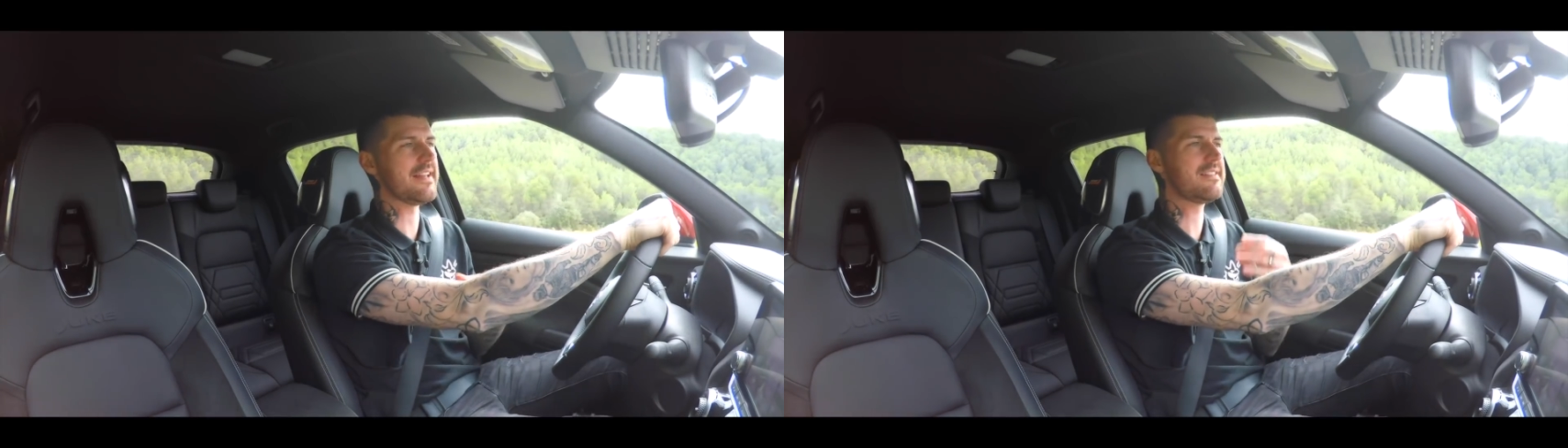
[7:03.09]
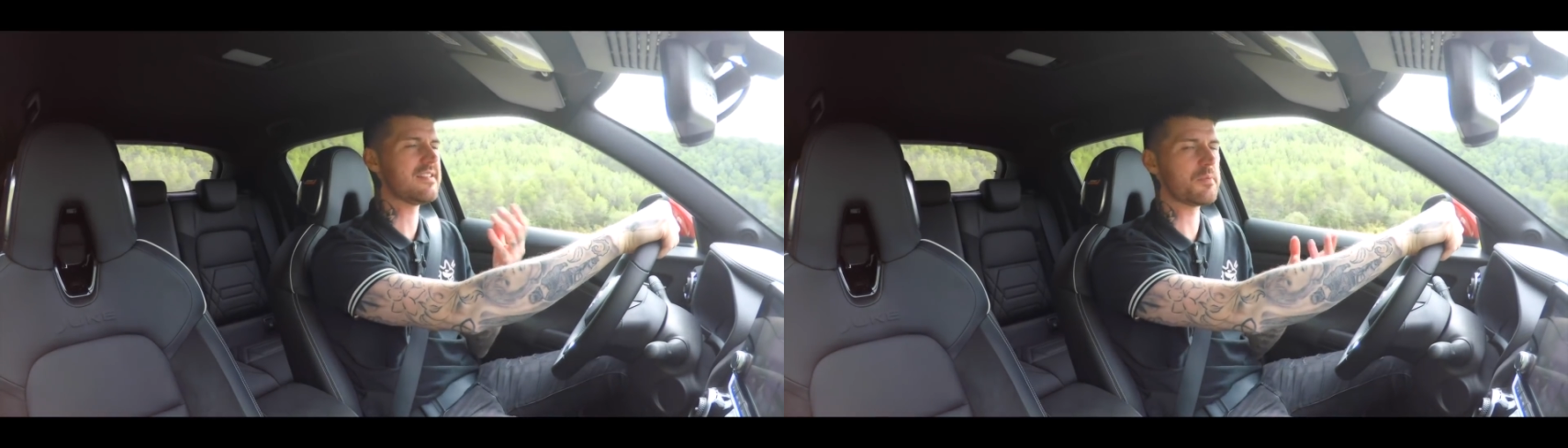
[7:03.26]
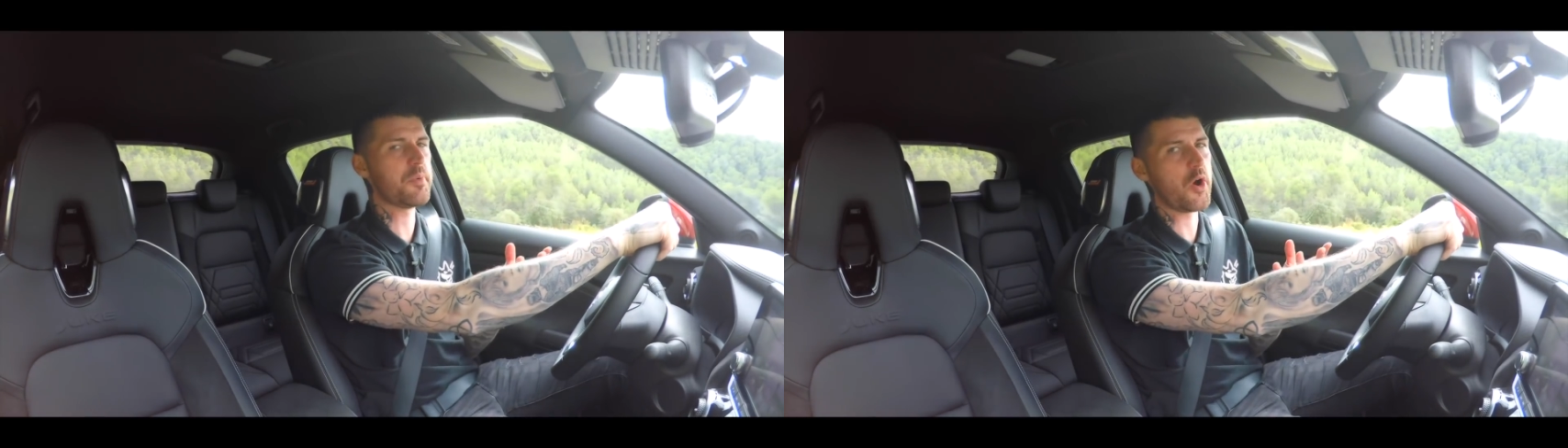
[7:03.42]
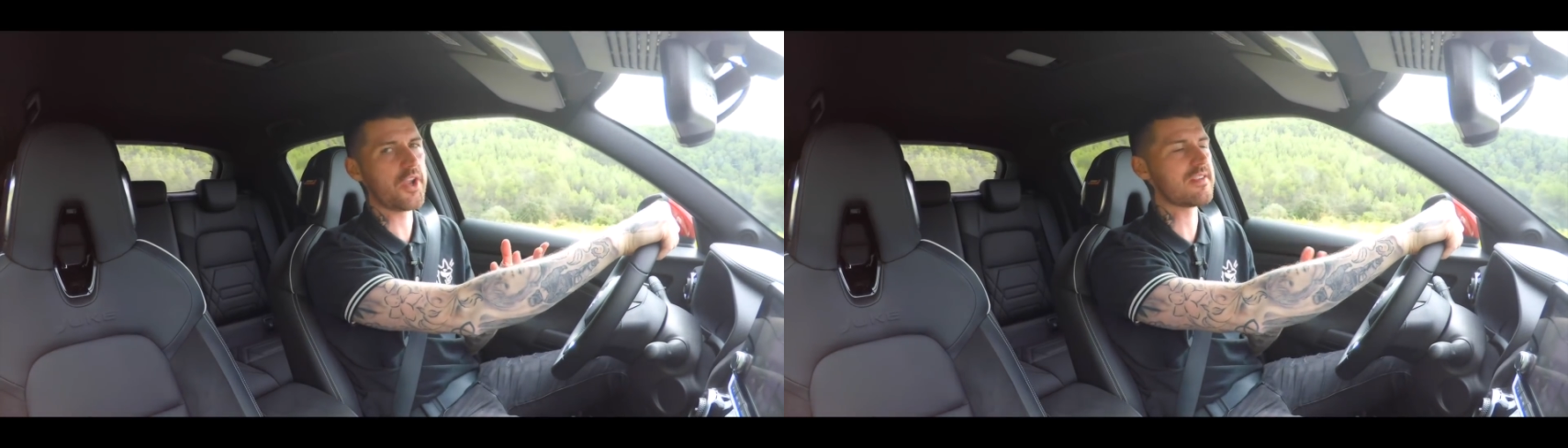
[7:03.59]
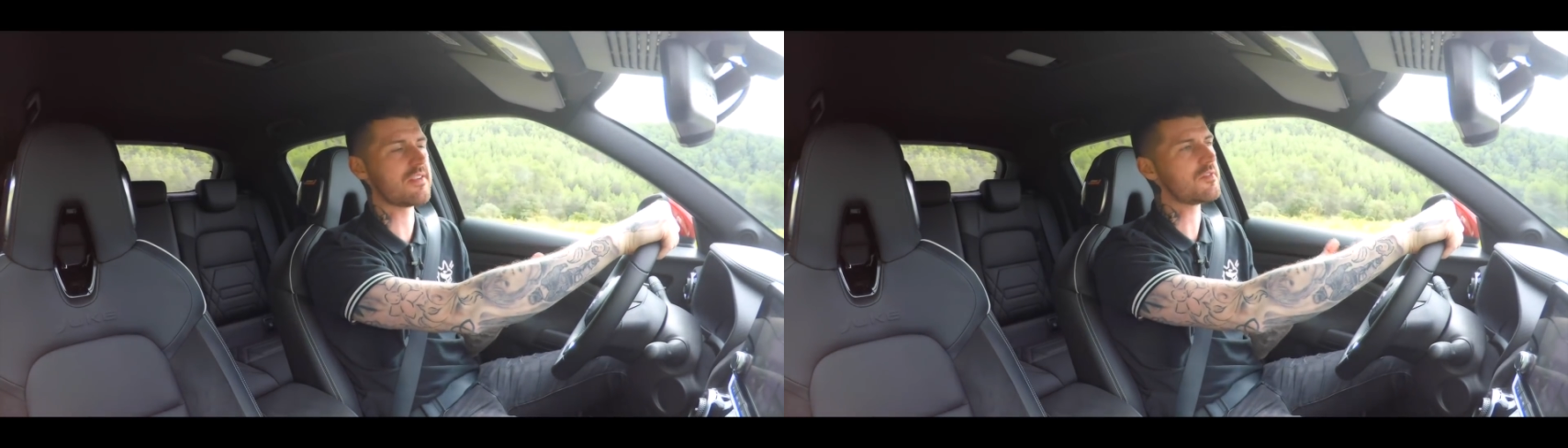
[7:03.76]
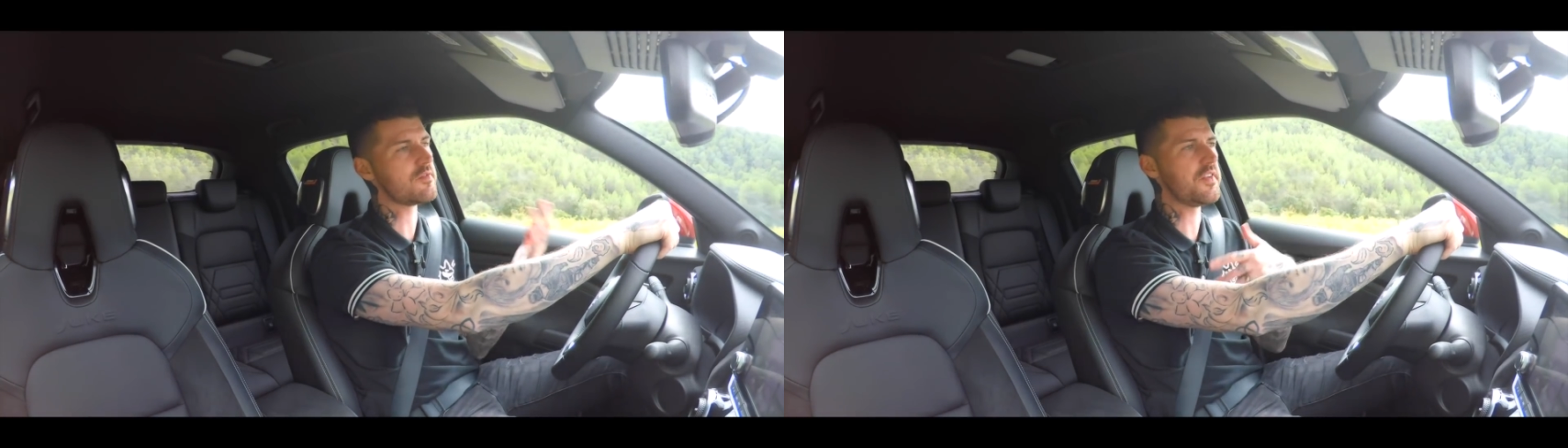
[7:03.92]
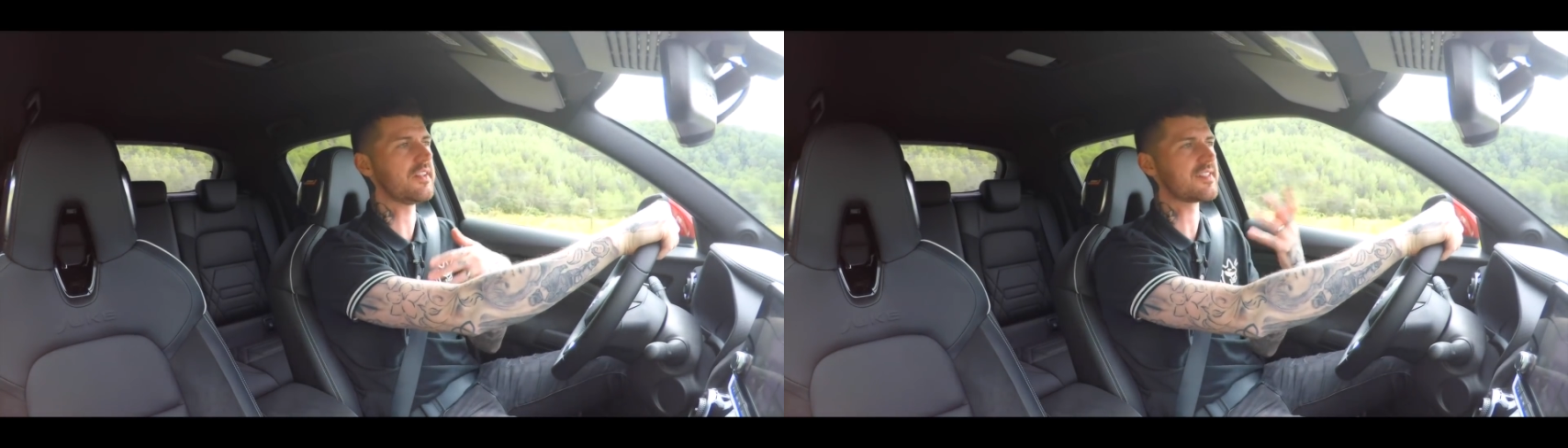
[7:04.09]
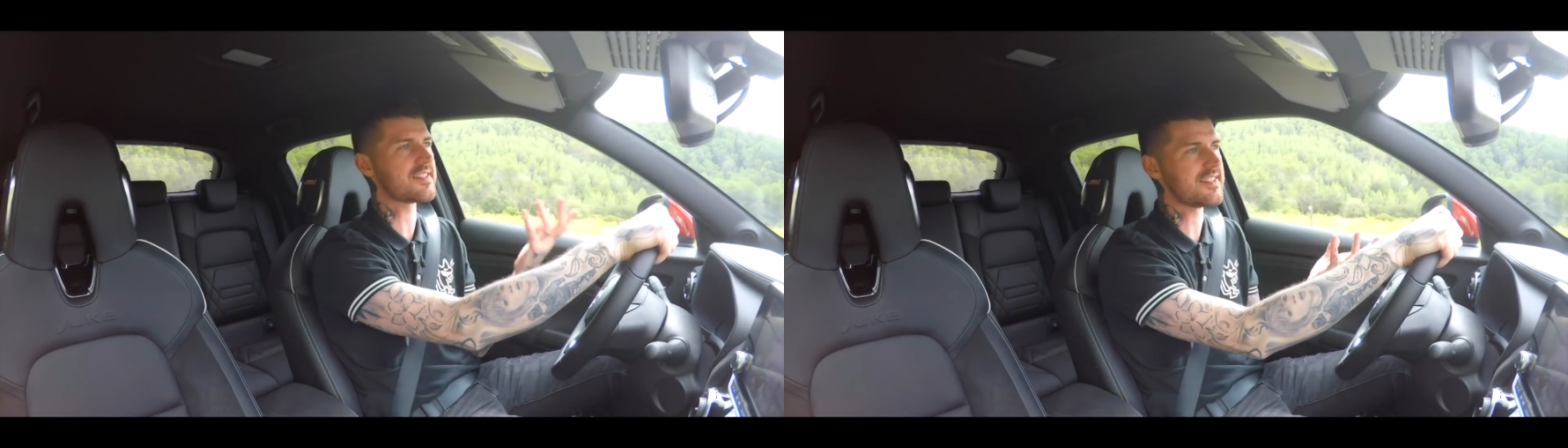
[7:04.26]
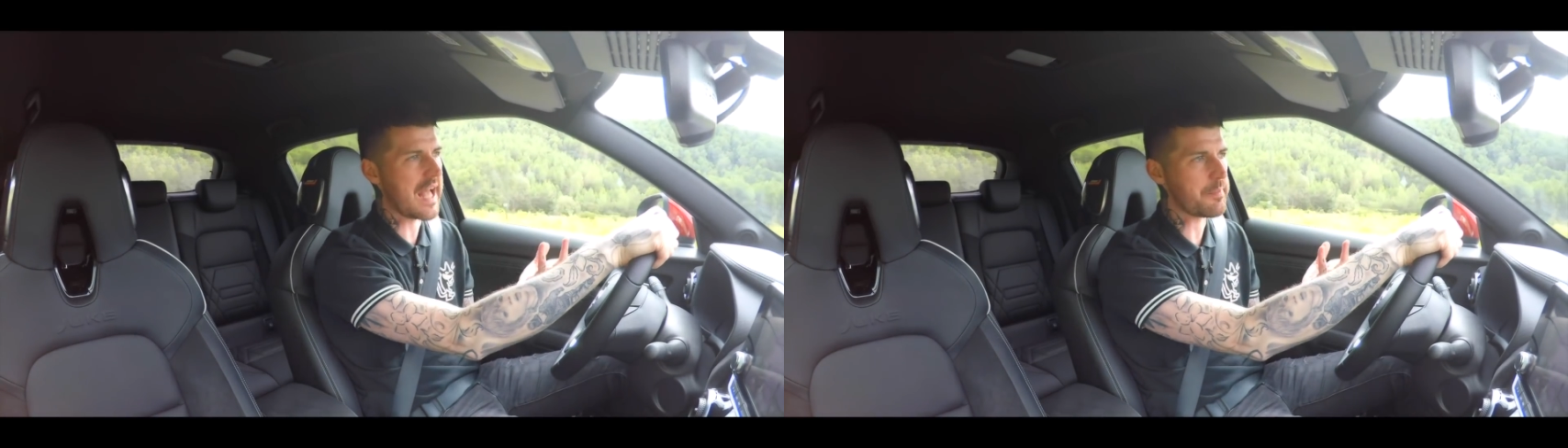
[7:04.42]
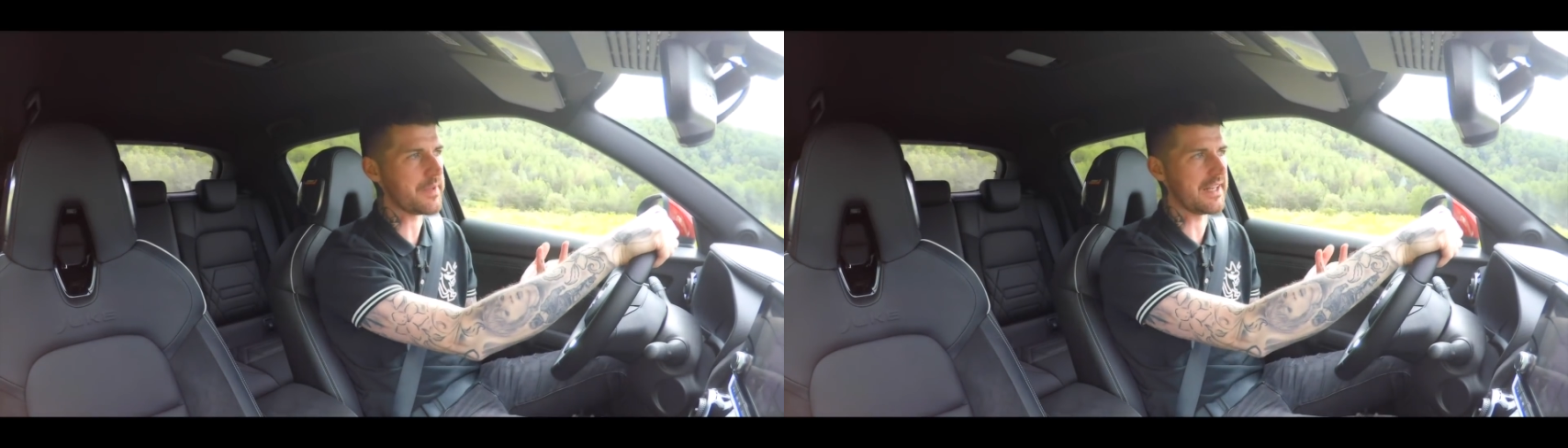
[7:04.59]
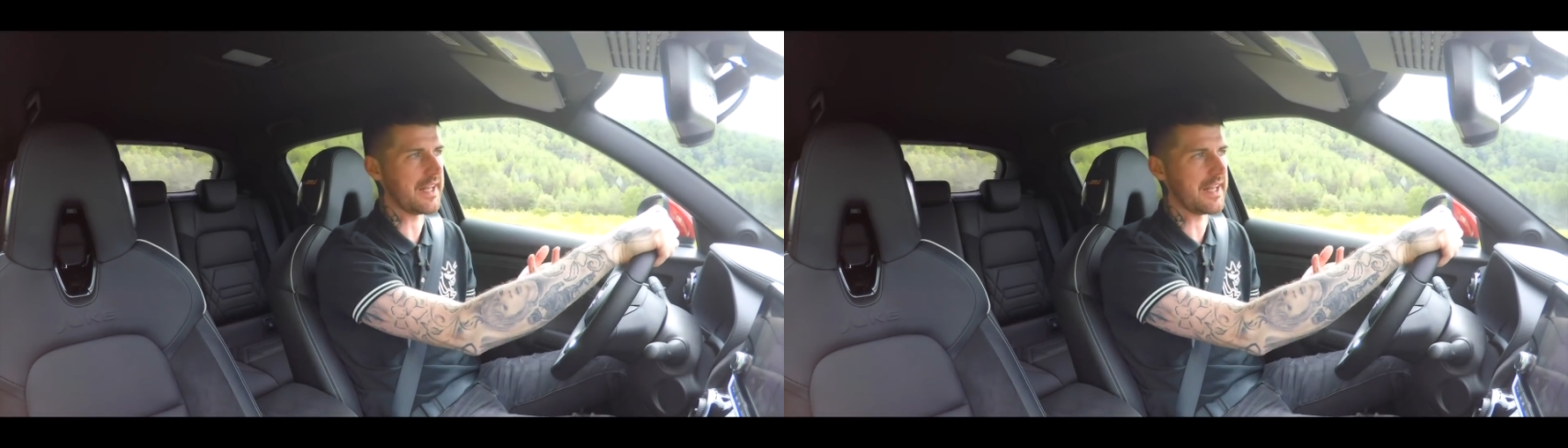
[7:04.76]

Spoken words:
It's disappointing because it doesn't feel snappy